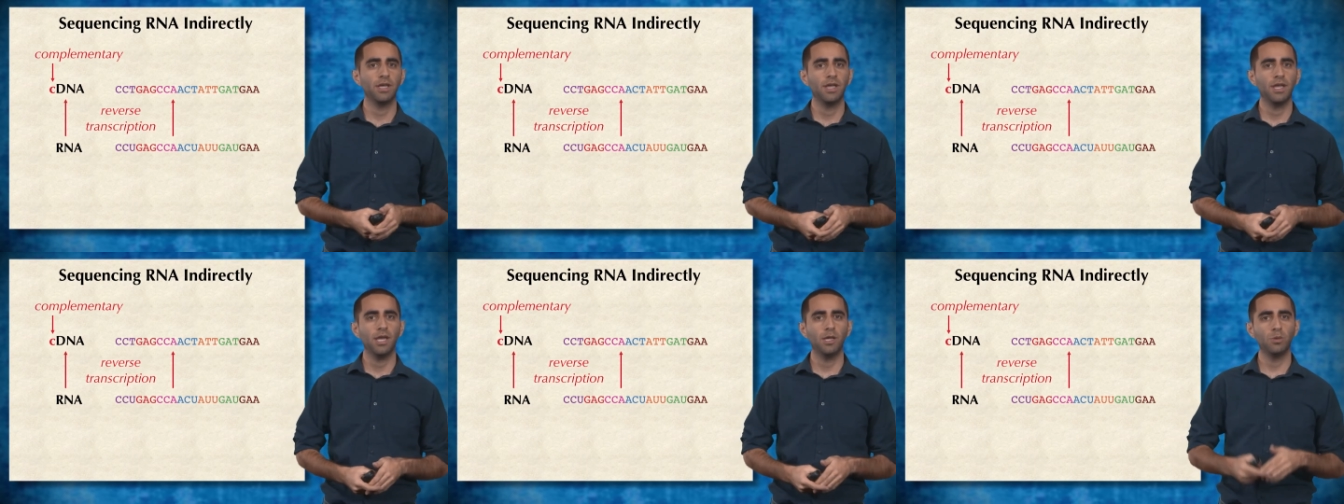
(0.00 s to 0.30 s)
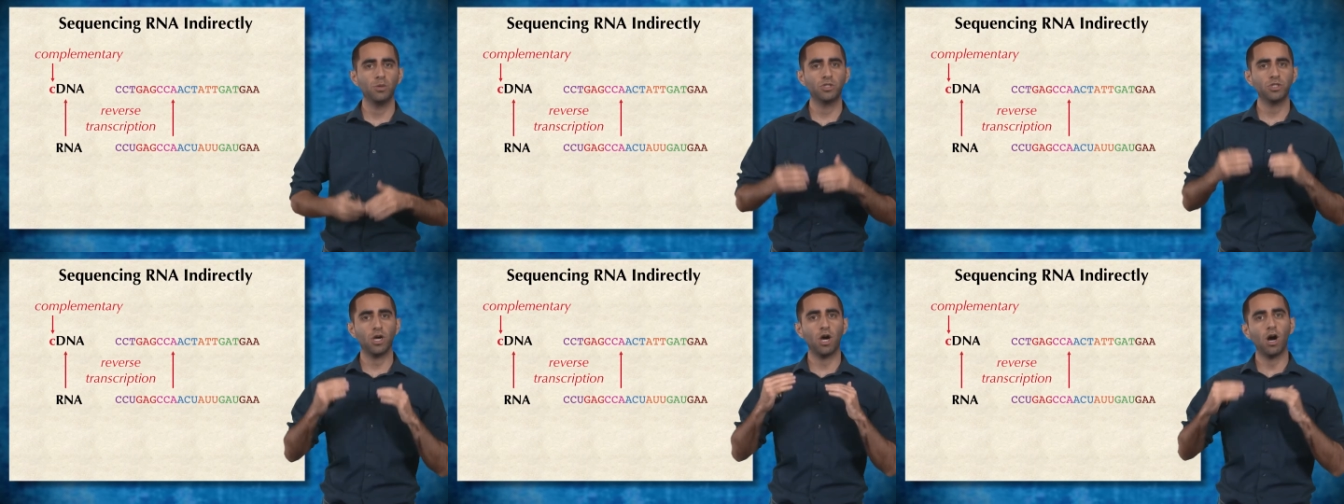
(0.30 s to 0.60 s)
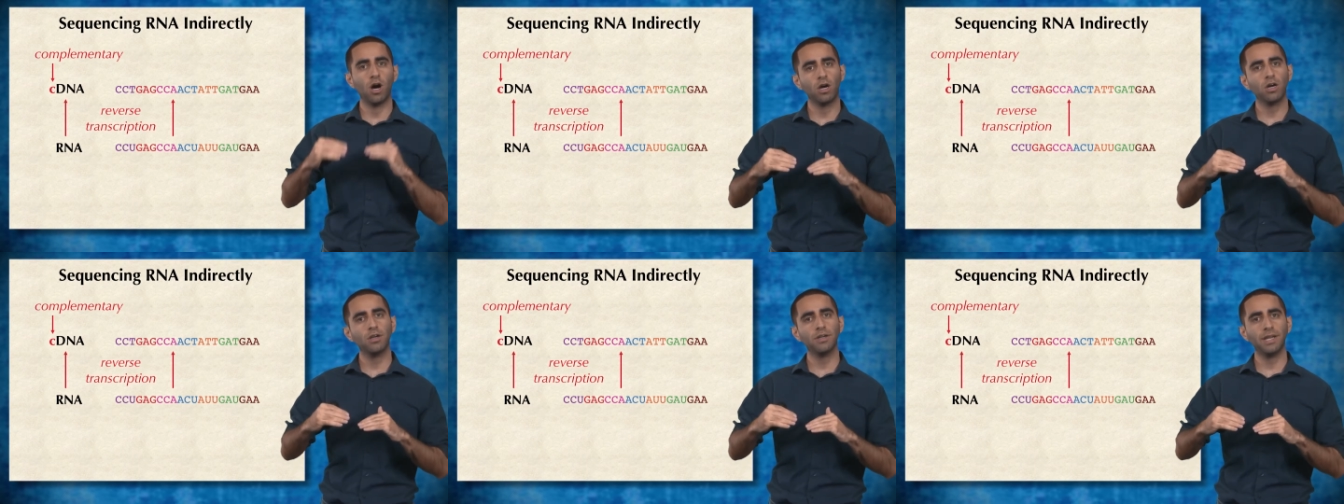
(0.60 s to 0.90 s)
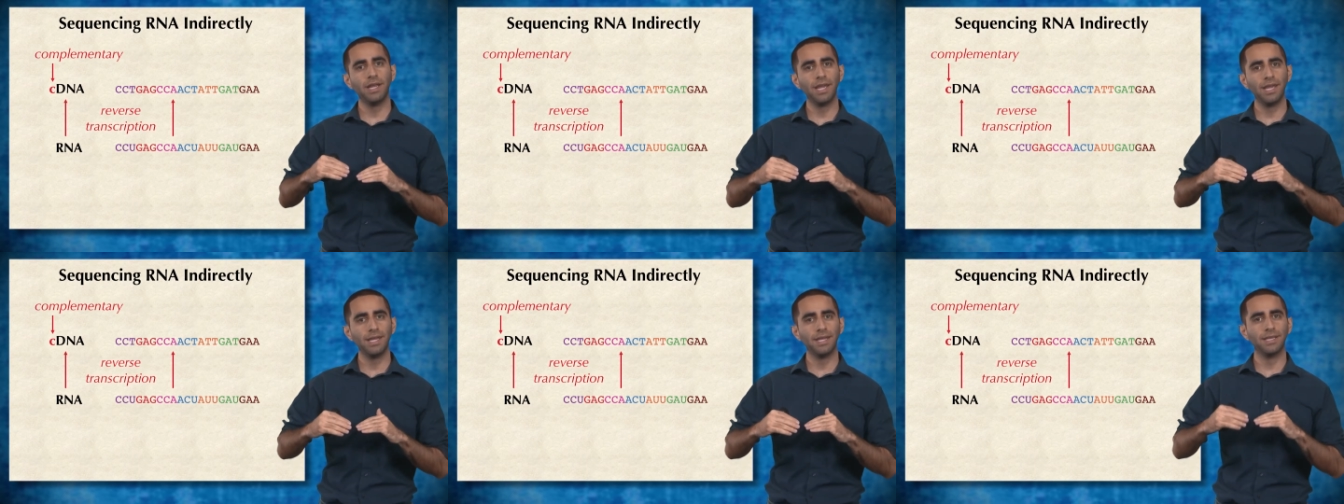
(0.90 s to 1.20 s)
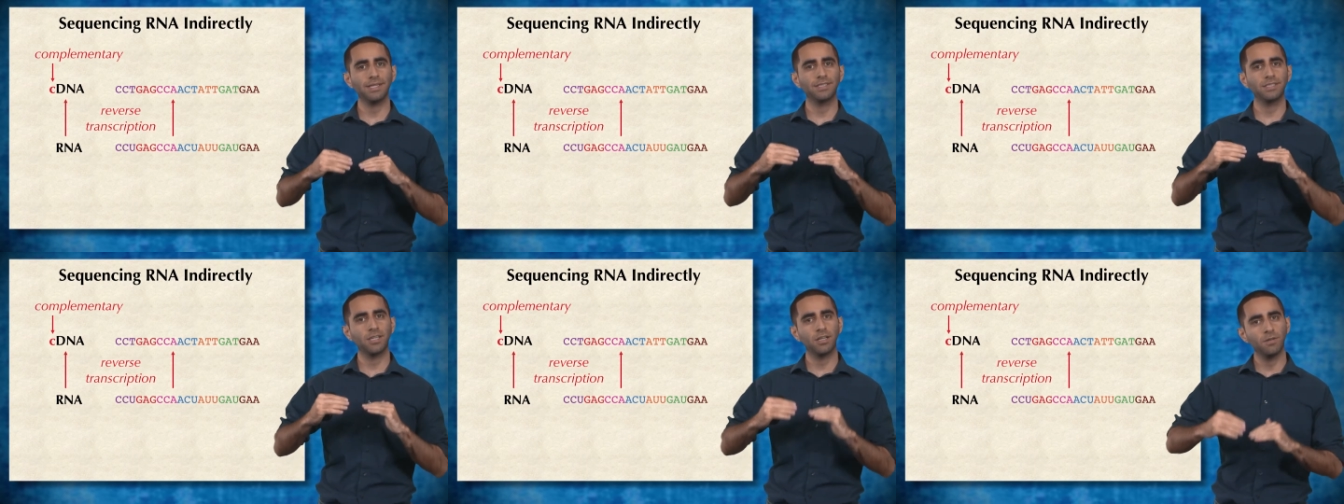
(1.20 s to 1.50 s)
in which RNA
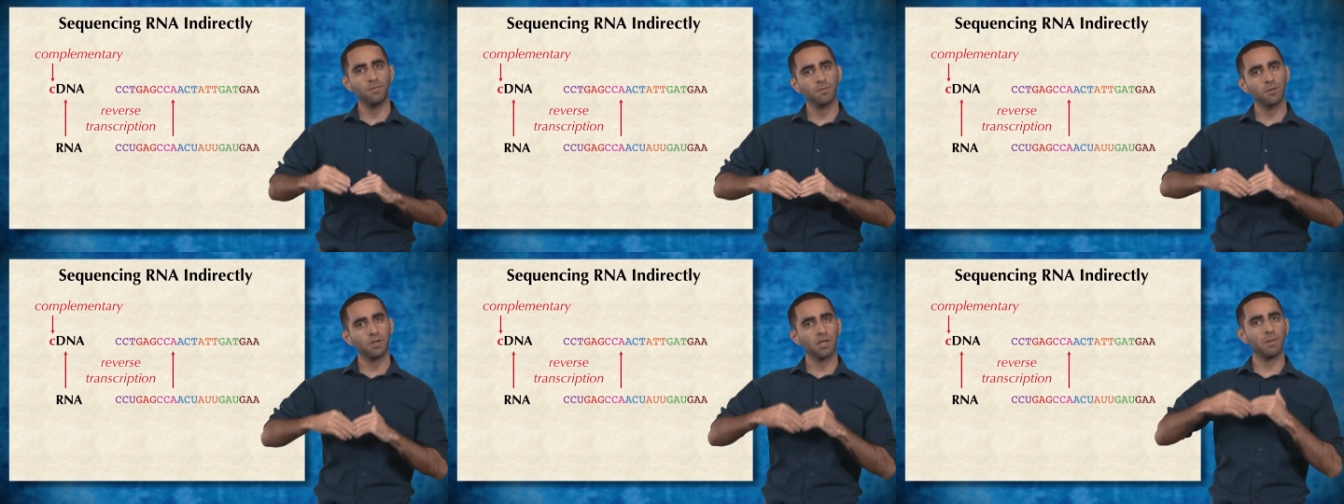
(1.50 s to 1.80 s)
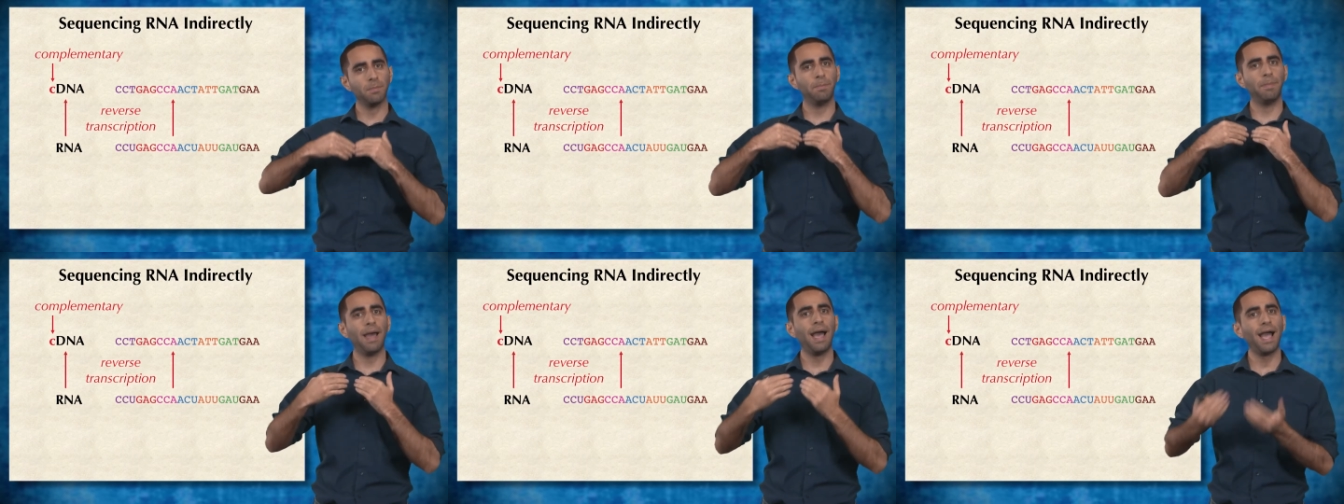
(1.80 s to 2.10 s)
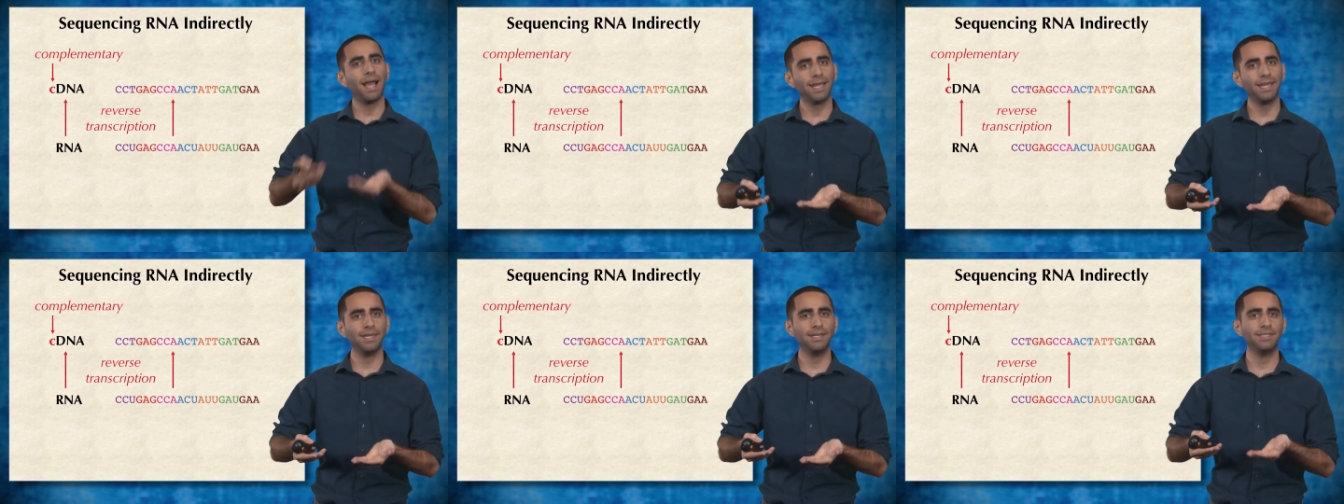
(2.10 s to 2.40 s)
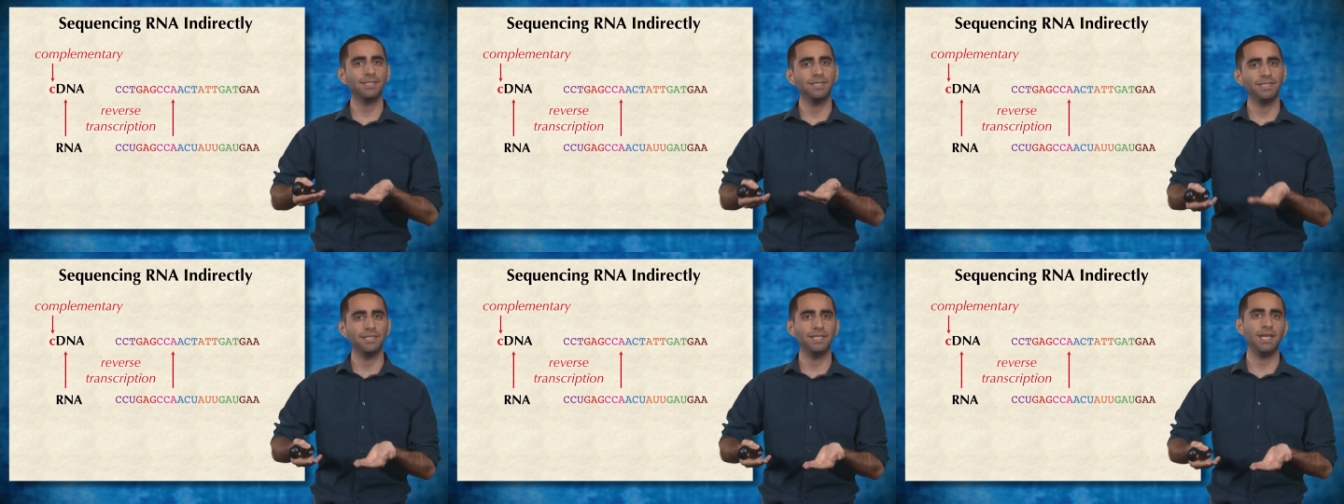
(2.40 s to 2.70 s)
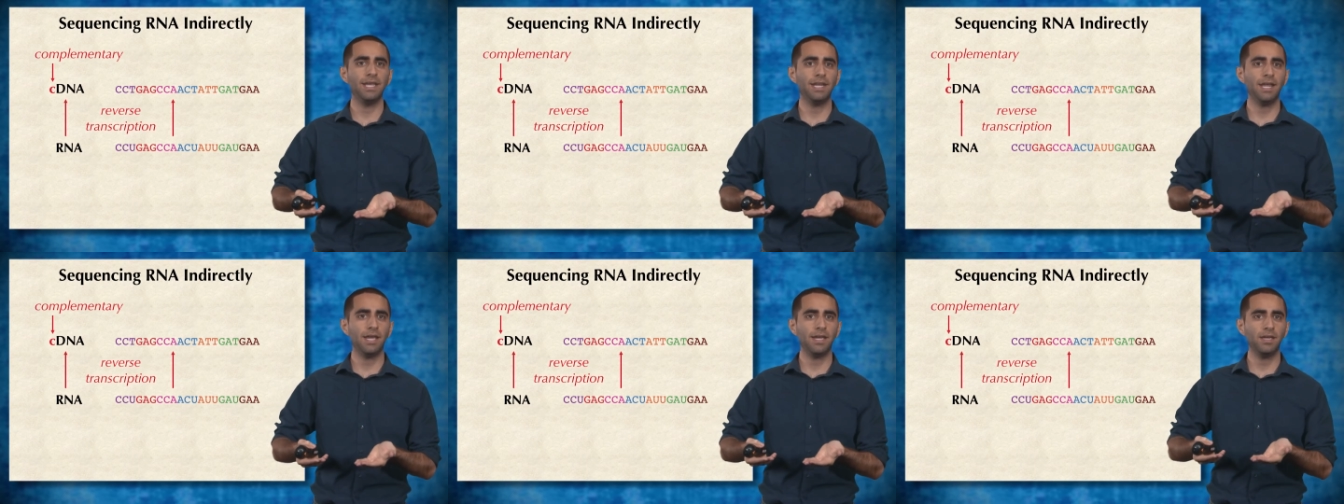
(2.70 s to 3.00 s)
is converted back into
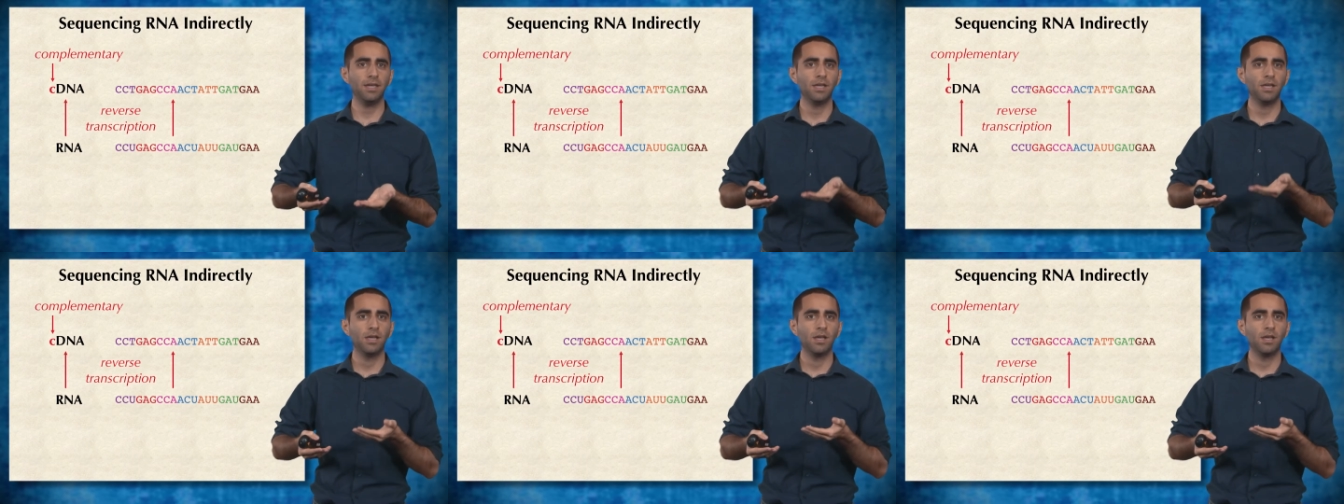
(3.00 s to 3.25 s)
DNA,